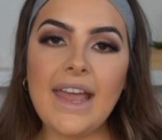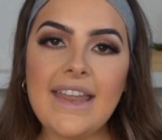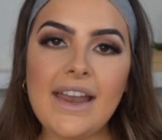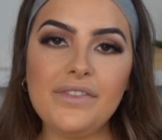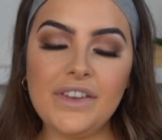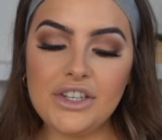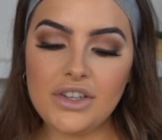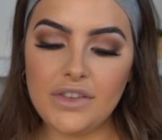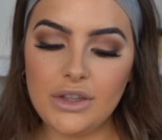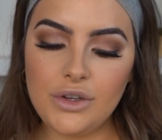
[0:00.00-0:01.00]
And now to finish
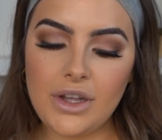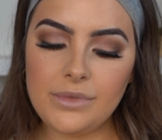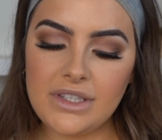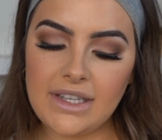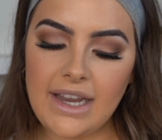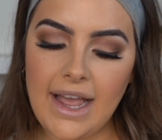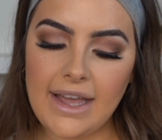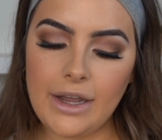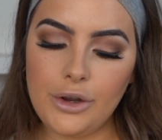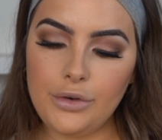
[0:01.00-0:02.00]
off the look, I'm just going to
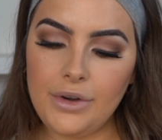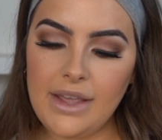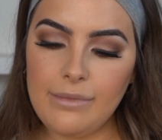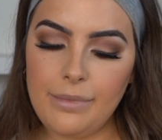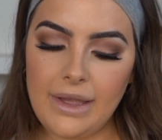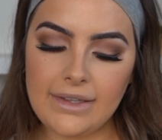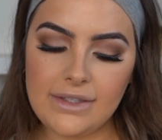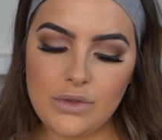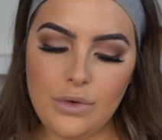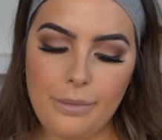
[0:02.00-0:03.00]
add a cream
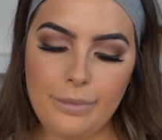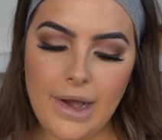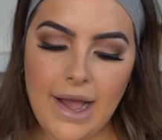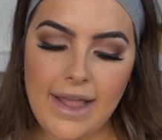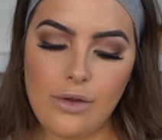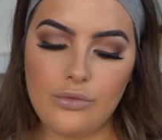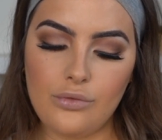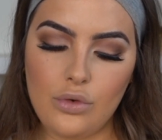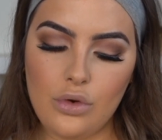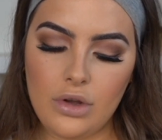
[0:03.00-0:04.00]
pencil by
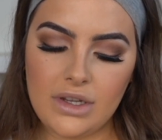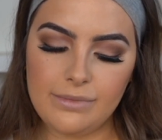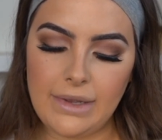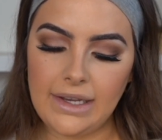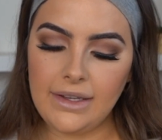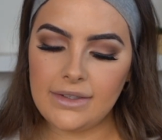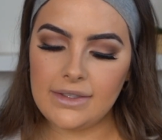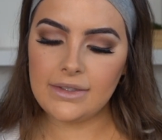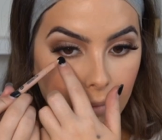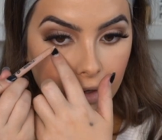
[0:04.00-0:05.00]
Raw
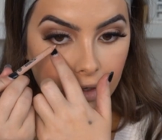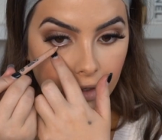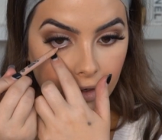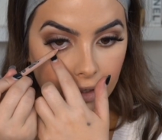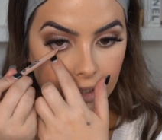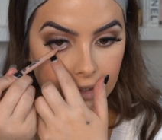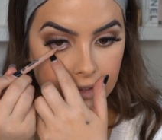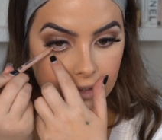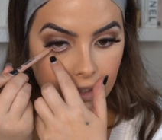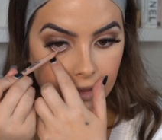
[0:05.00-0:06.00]
Cosmetics. And we're going to go
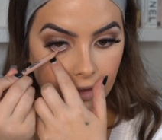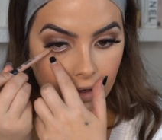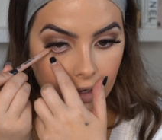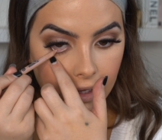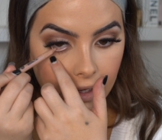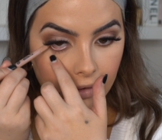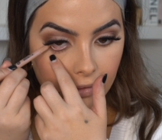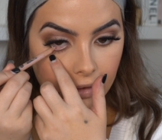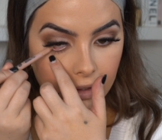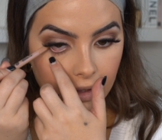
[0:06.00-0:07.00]
inside the eye
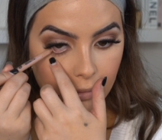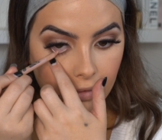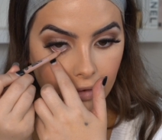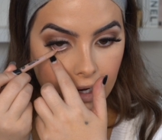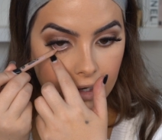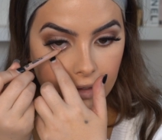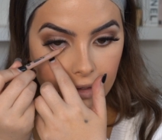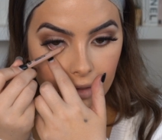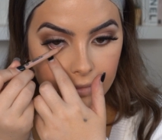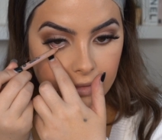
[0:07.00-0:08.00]
and really brighten
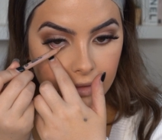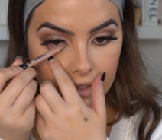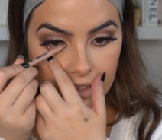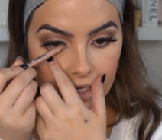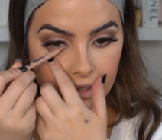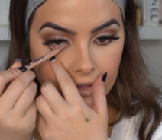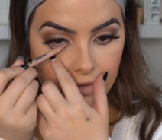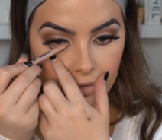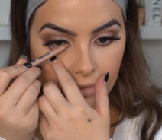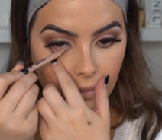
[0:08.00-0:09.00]
it up. So we're going to take this
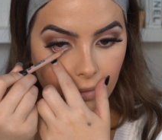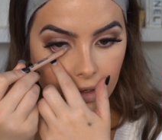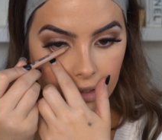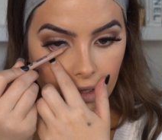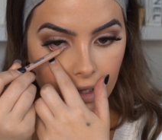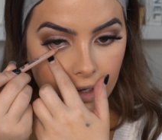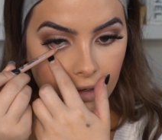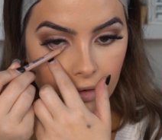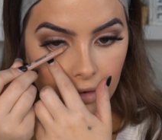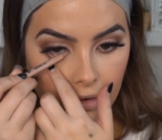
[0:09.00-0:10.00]
through my
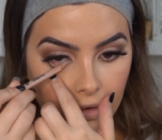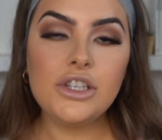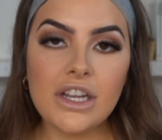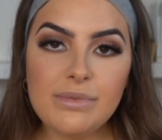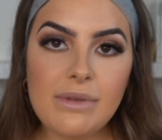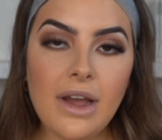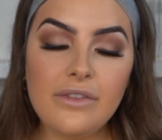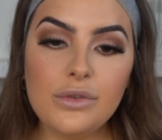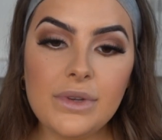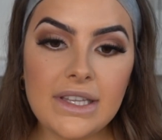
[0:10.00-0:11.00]
waterline. Just be
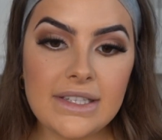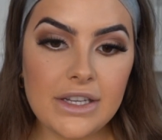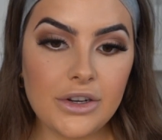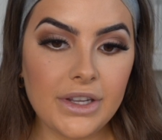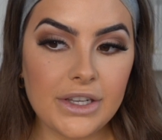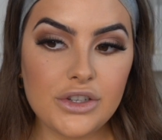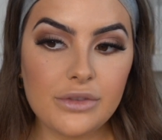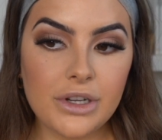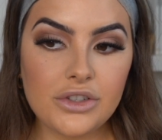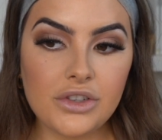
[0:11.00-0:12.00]
mindful with this that you don't get
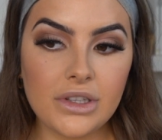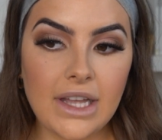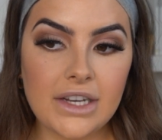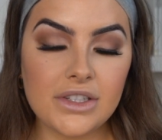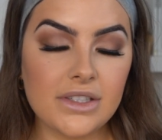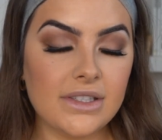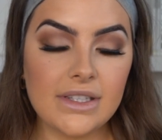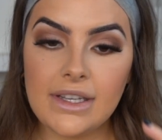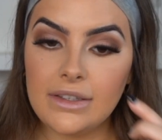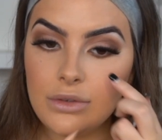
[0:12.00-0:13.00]
too much on your lashes because
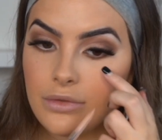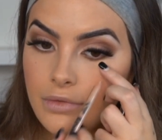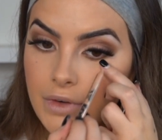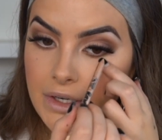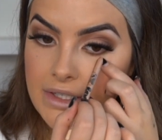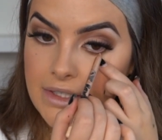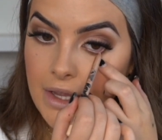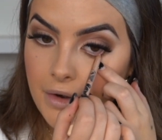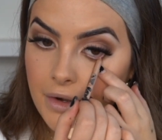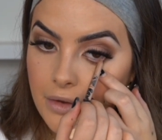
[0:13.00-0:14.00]
it can look very
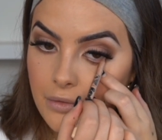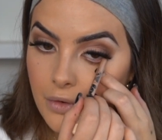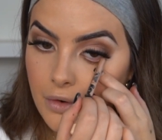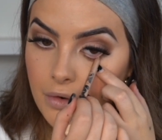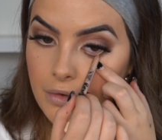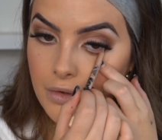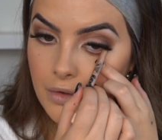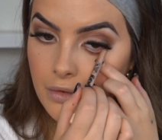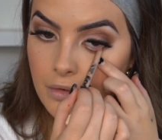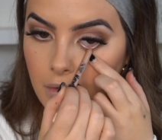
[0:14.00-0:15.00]
scary in photos.